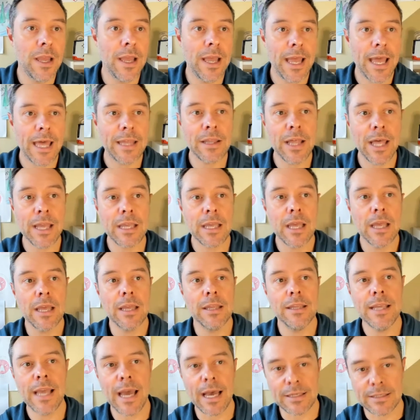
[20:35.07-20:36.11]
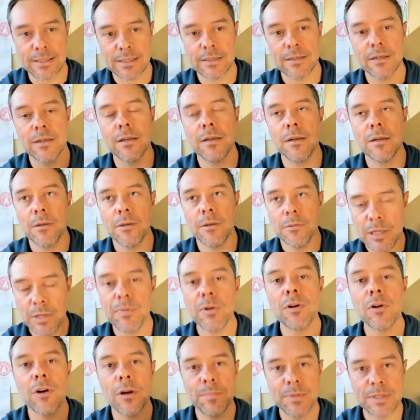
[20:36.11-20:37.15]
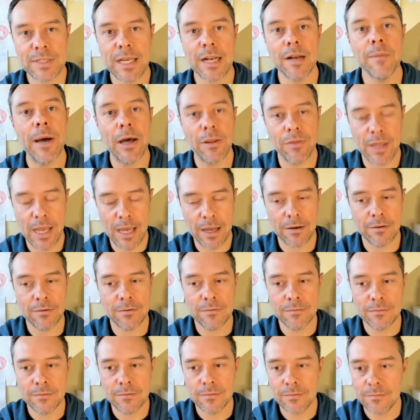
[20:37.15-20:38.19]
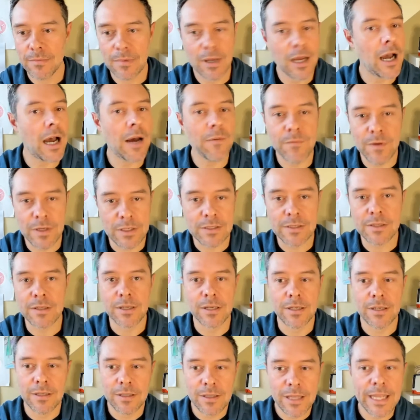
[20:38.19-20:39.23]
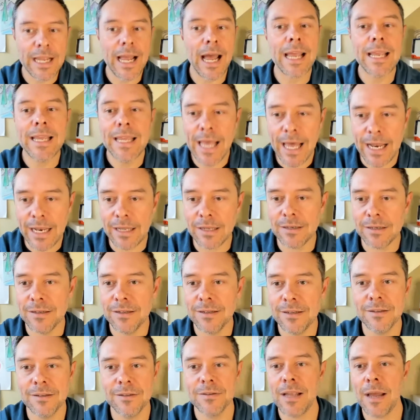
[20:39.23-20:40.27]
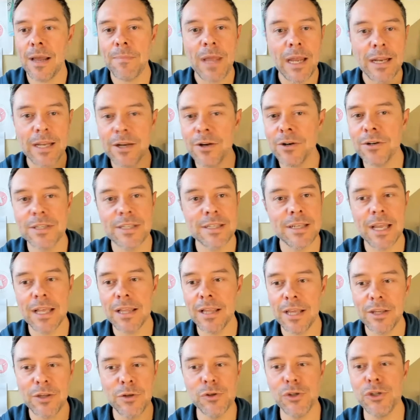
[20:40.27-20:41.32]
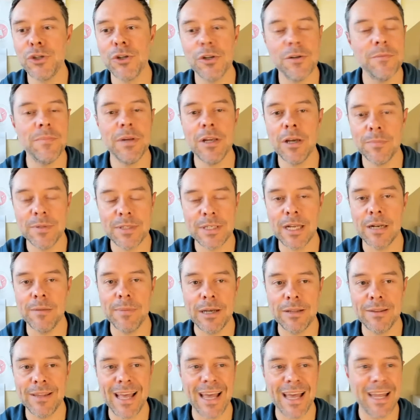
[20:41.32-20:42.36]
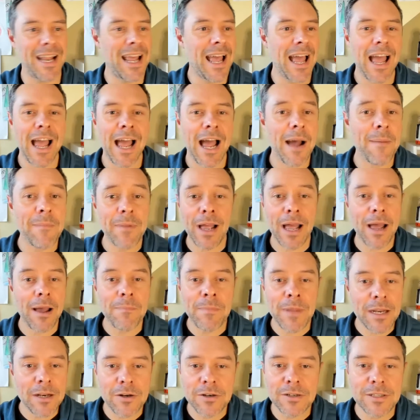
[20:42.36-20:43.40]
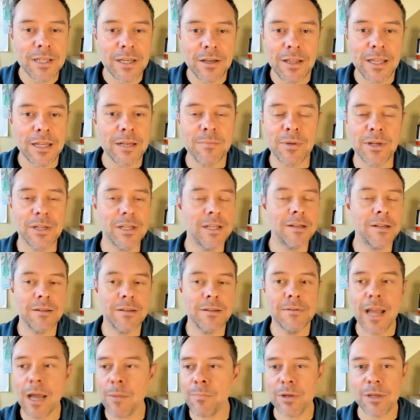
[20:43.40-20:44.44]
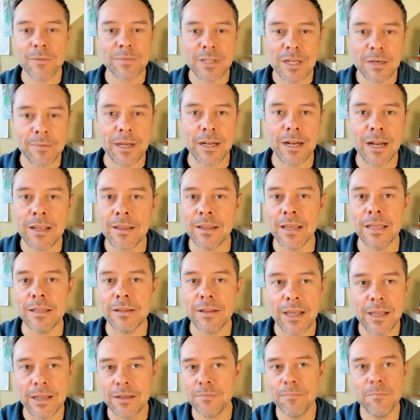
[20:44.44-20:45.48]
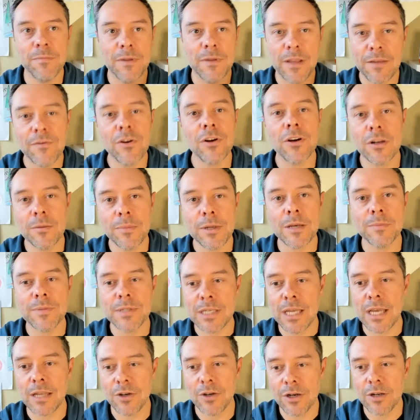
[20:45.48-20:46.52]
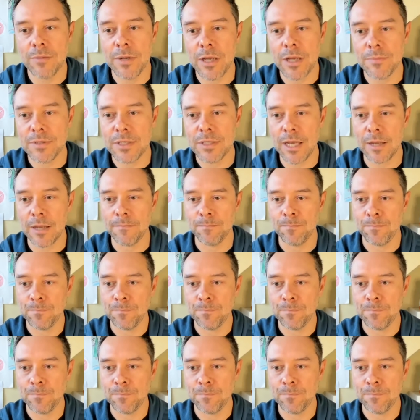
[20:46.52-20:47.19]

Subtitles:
And like, yes, people are upset about that. Obviously, like I get it. I'm not here to say like you shouldn't be upset about that. I'm not here to tell anybody to not be upset about anything. Like if you're going to be upset, you're going to be upset.